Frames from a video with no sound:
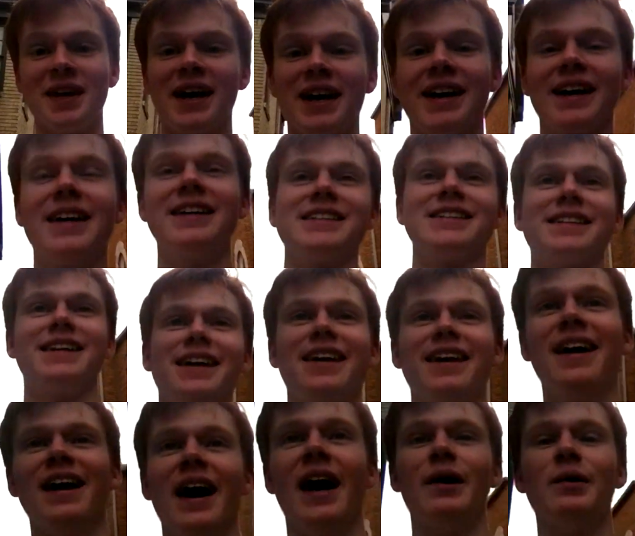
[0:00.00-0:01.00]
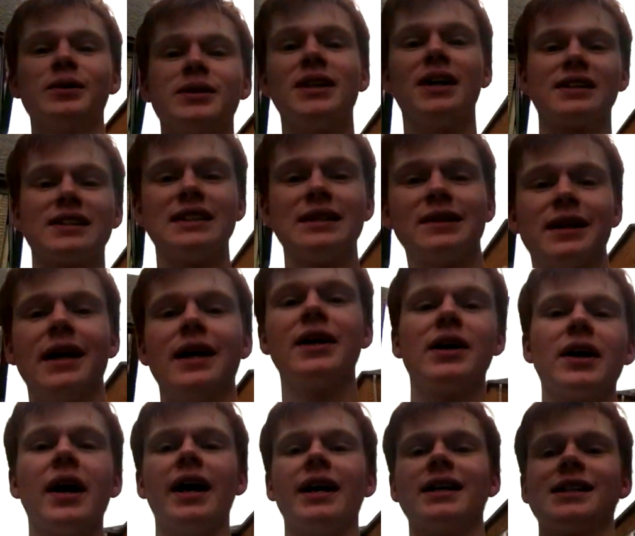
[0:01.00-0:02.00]
yeah, guys. I will talk to you
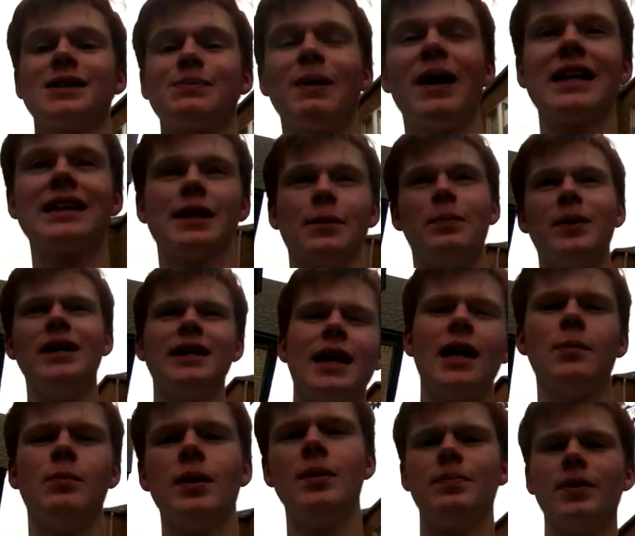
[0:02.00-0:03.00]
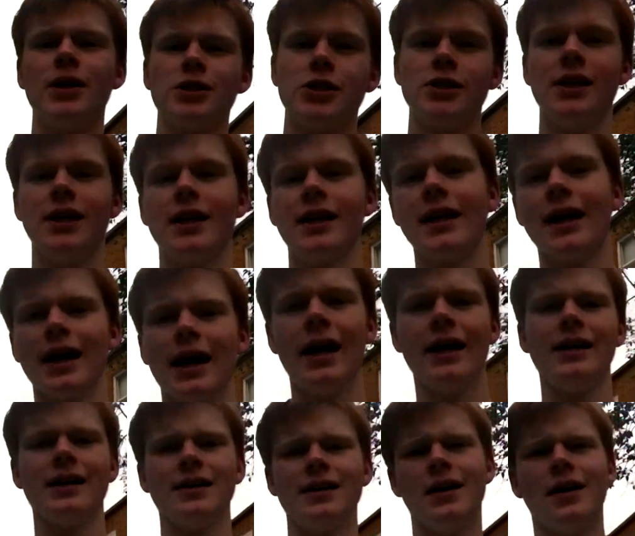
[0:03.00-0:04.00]
later and expect the PKP Pecheneg
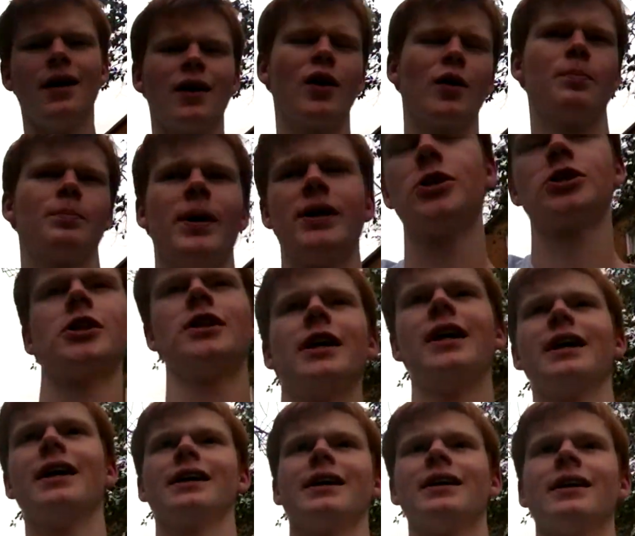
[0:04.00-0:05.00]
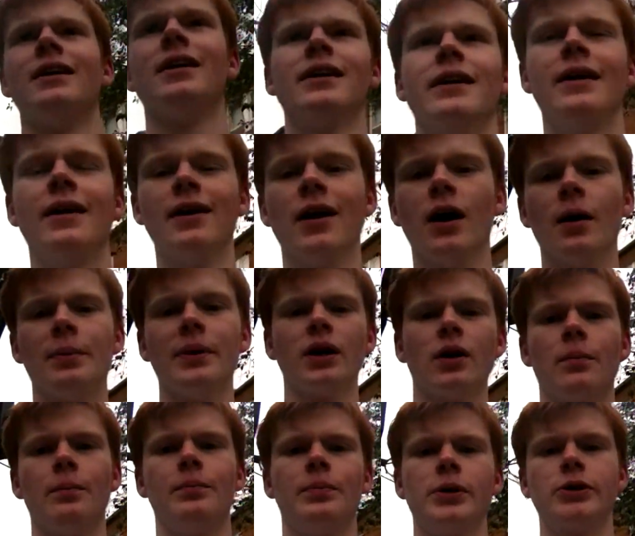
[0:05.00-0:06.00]
guide or Pecheneg. I hope I
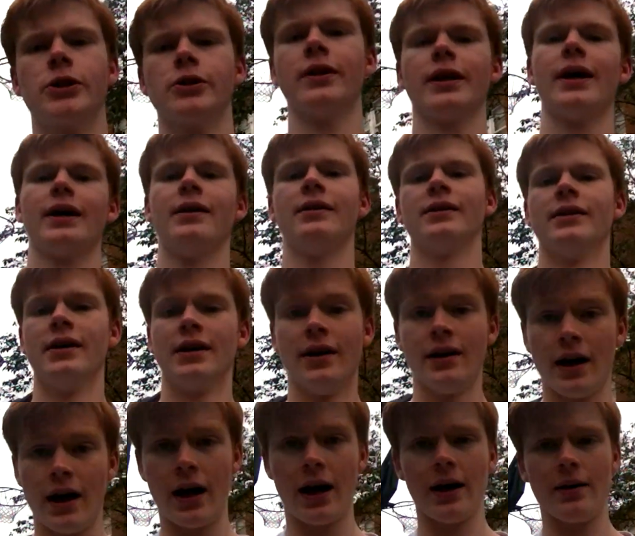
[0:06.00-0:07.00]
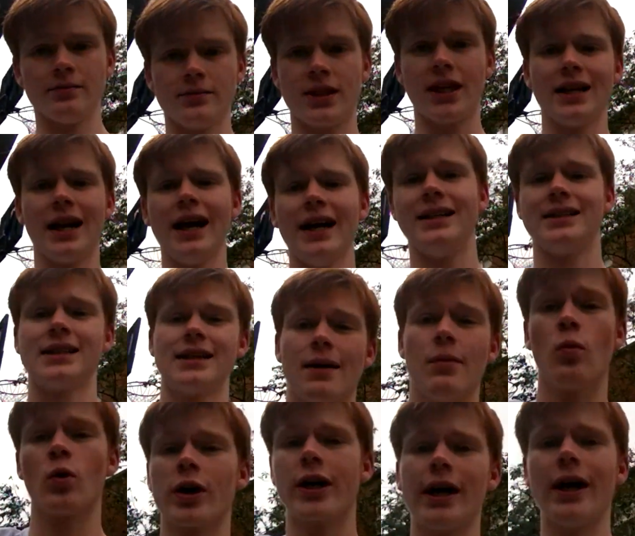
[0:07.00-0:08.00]
don't butcher that. Um, tonight.
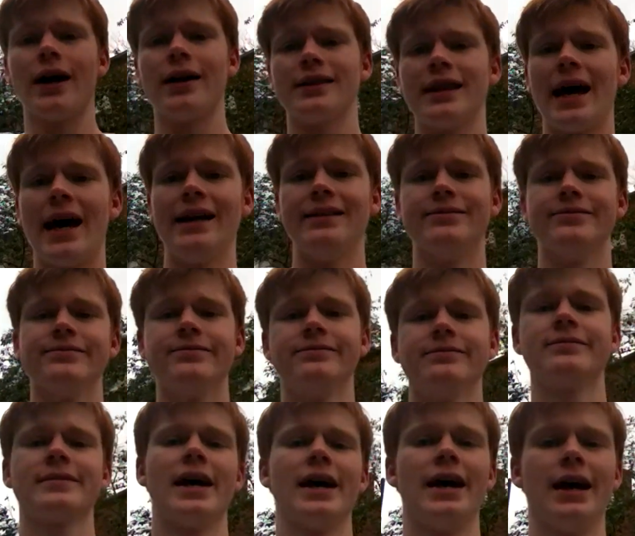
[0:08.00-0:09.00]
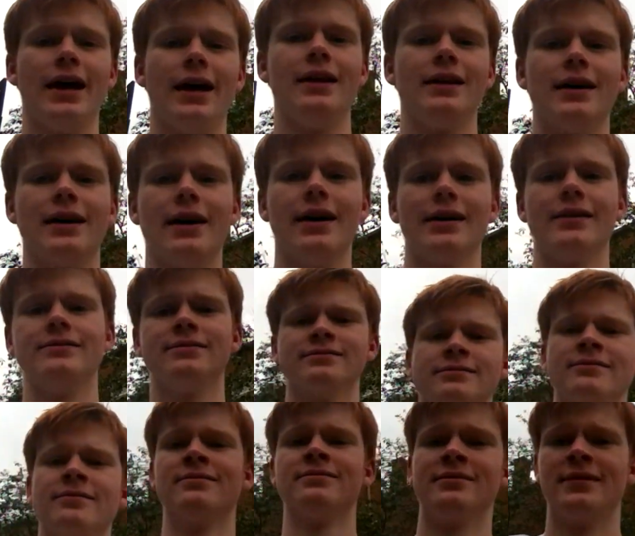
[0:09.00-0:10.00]
I'm working on that, and uh,
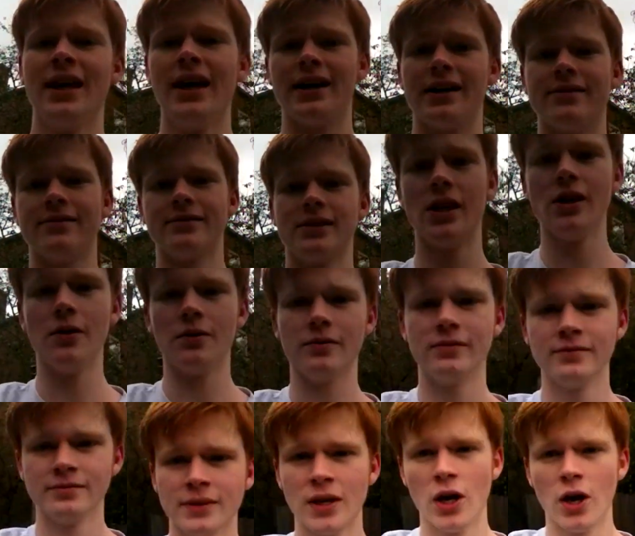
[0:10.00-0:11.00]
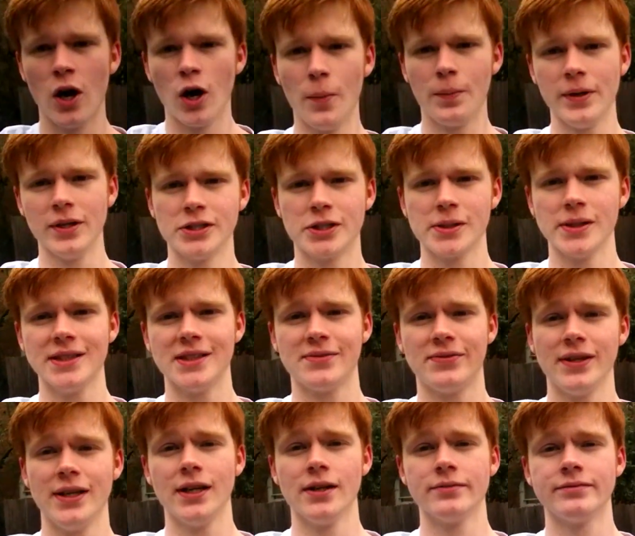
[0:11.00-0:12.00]
yeah. So, hope you enjoyed this
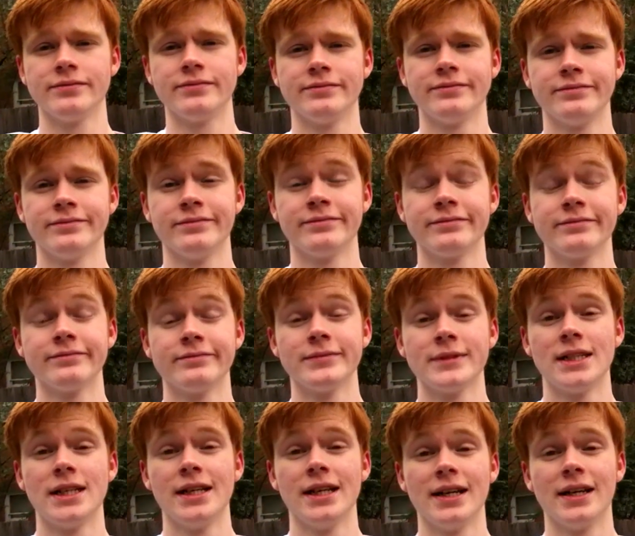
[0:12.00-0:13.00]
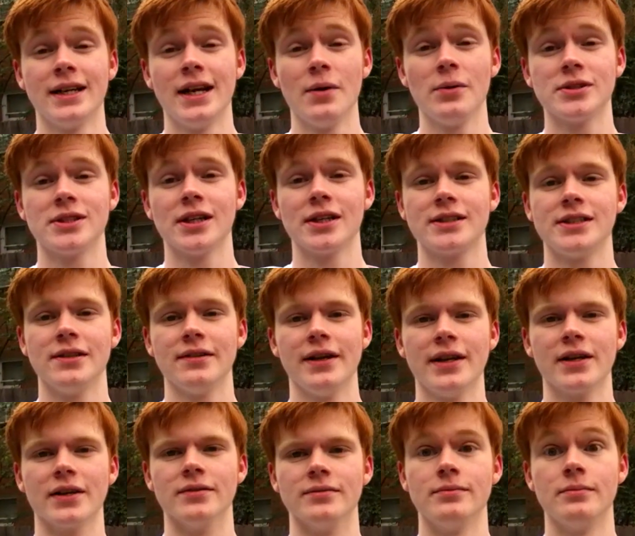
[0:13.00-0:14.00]
video. Now we'll talk to you
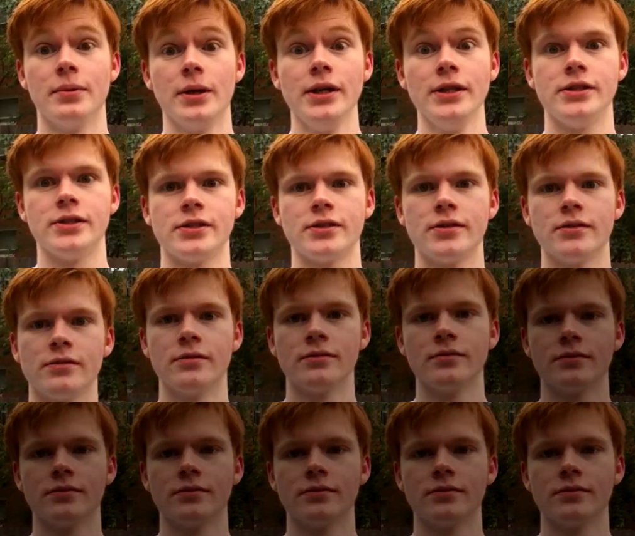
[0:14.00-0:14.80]
later. Peace.